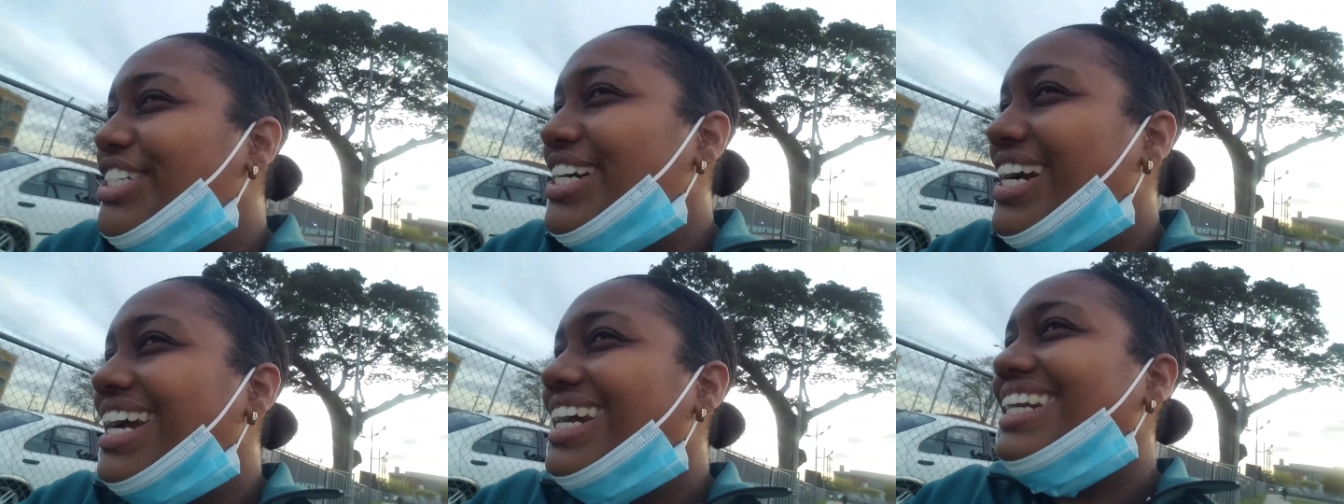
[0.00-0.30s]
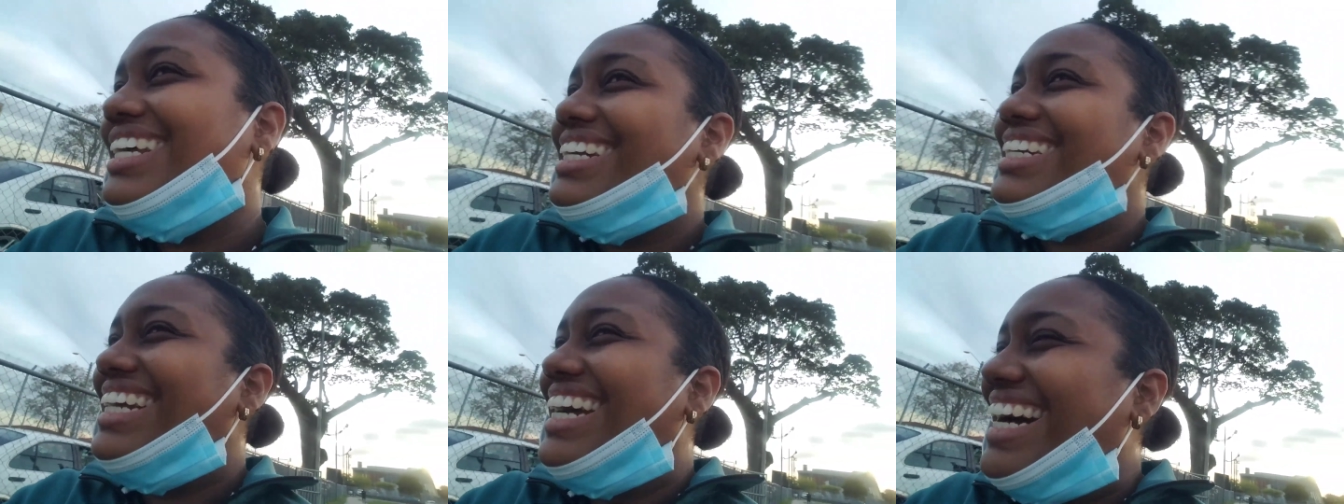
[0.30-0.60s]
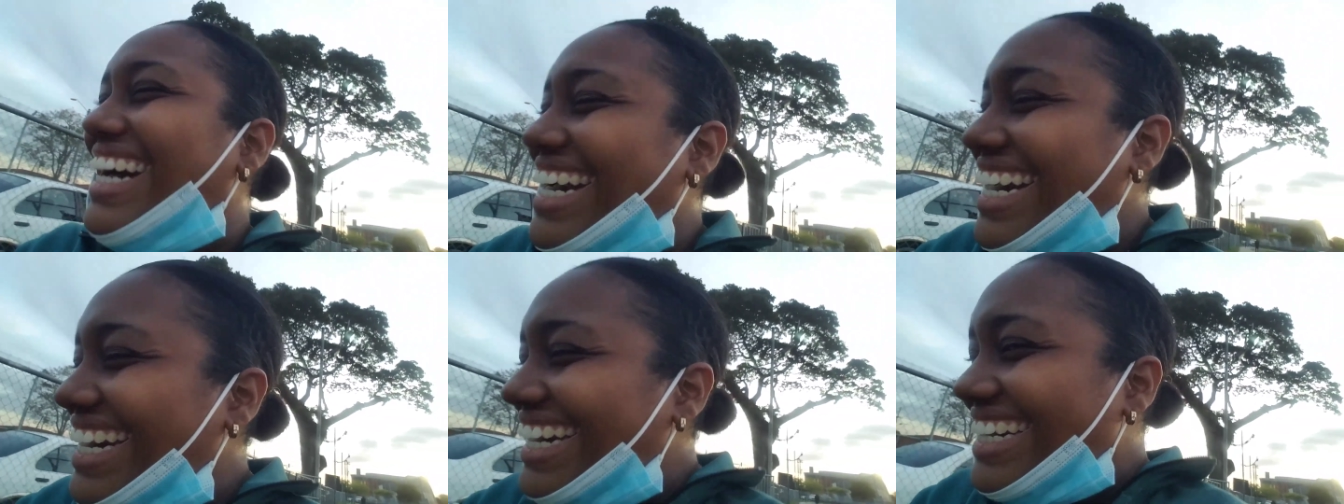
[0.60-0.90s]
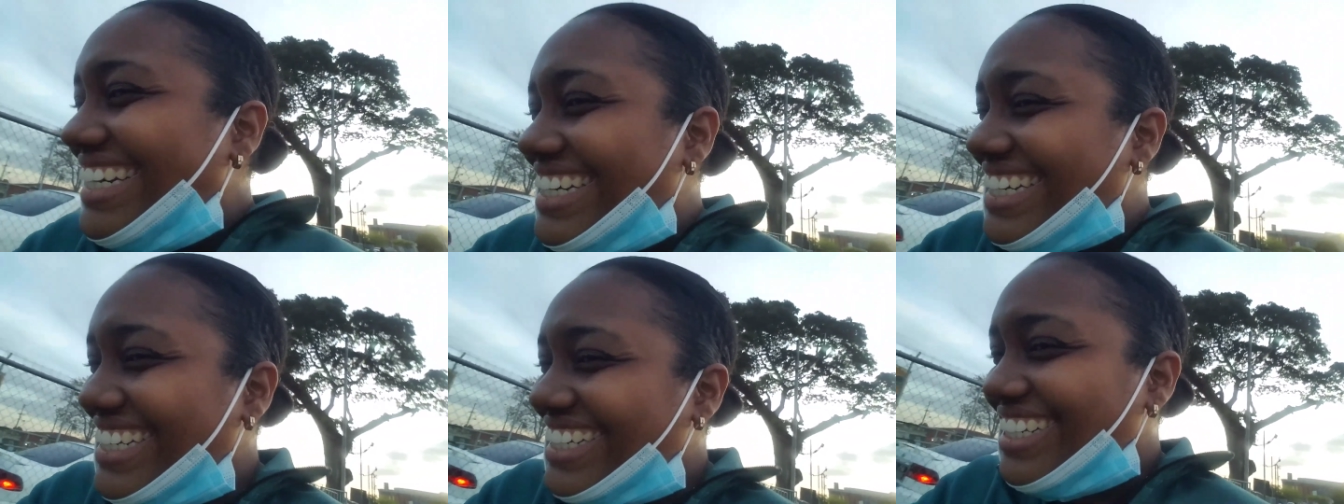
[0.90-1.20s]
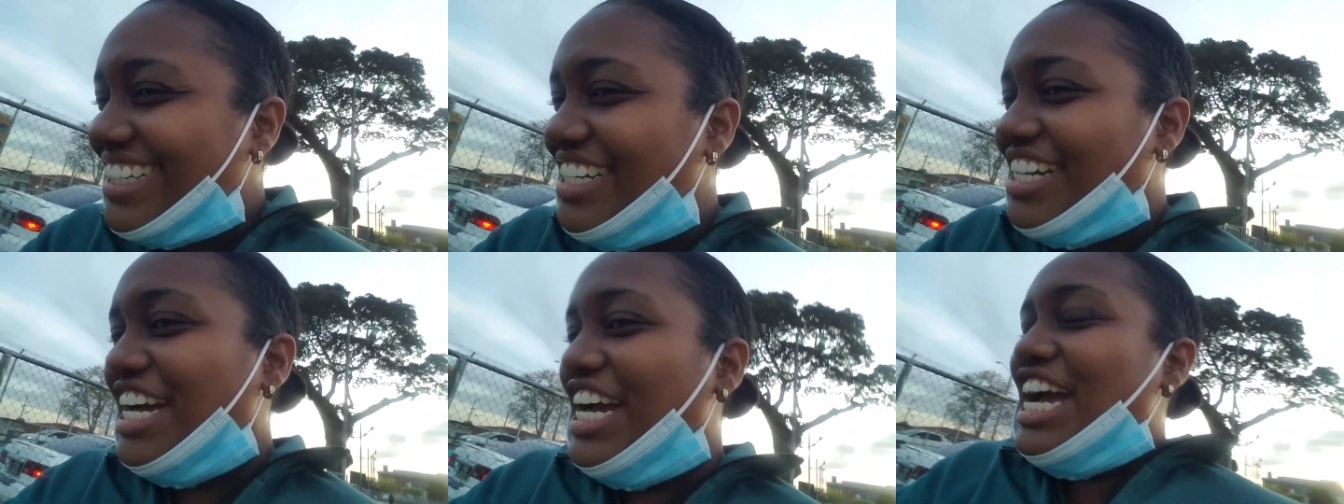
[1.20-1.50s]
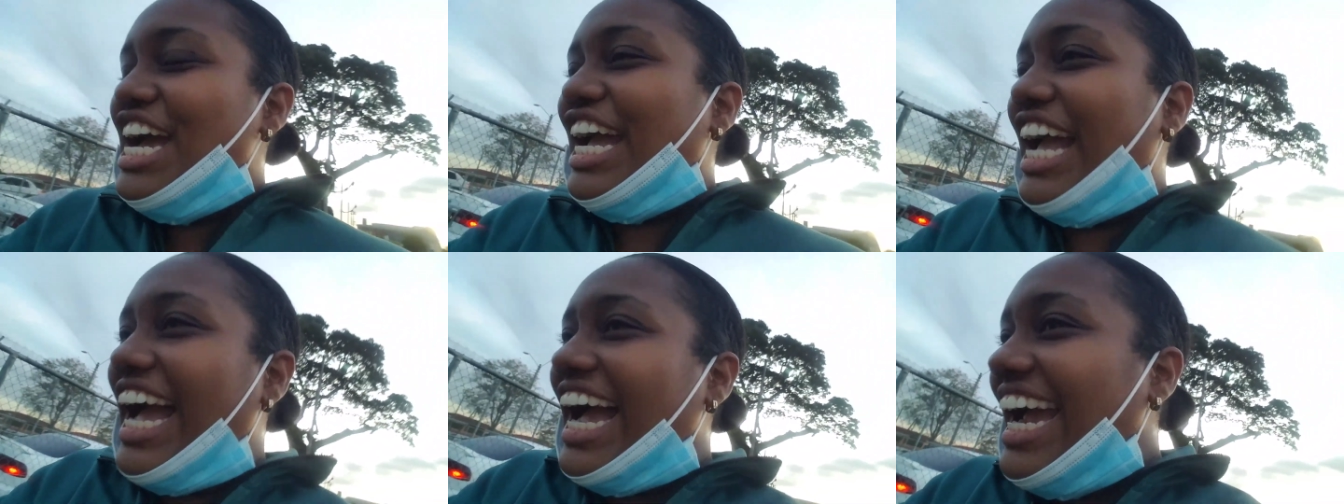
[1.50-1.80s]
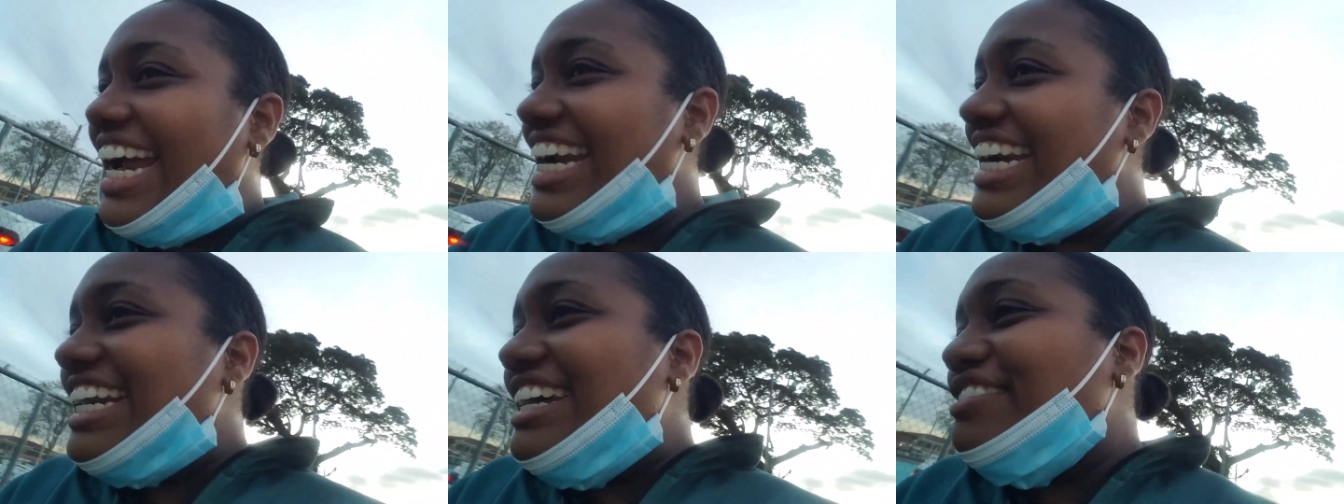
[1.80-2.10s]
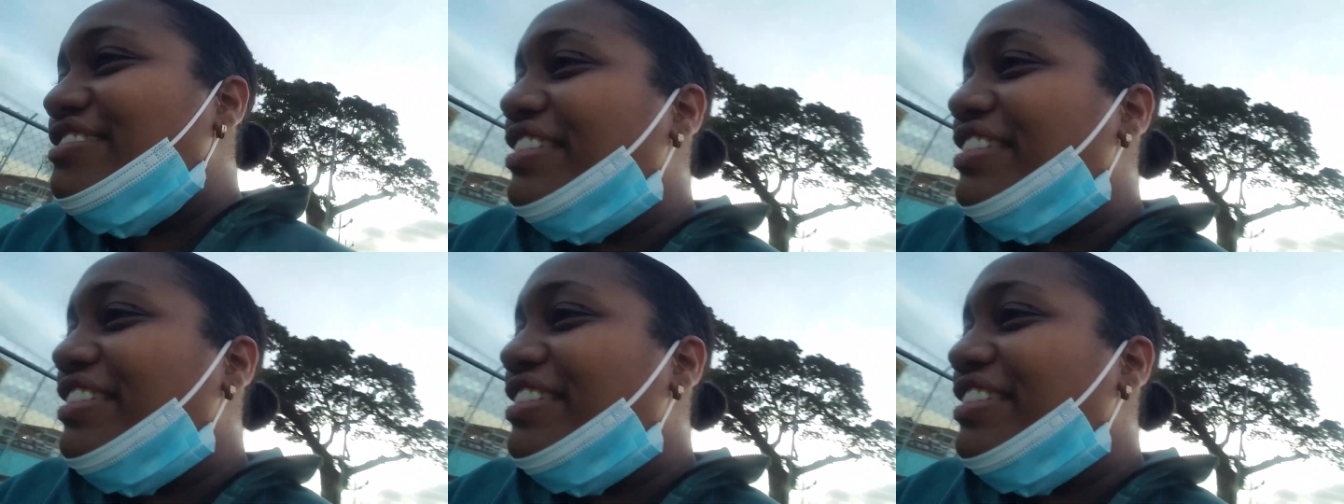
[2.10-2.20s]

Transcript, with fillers: trying it kind of kind